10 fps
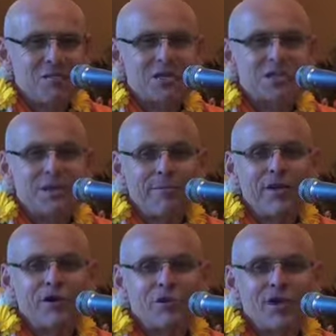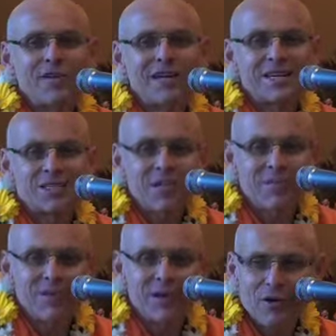but somehow or other
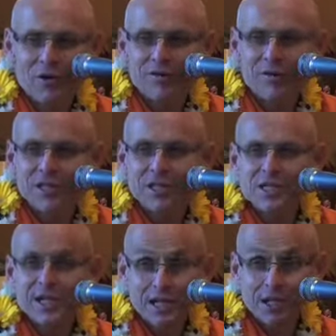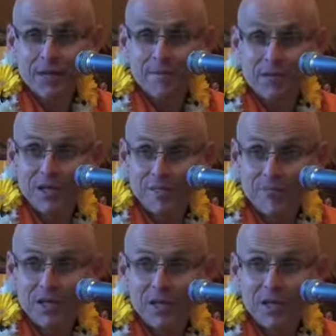accept their offerings, accept them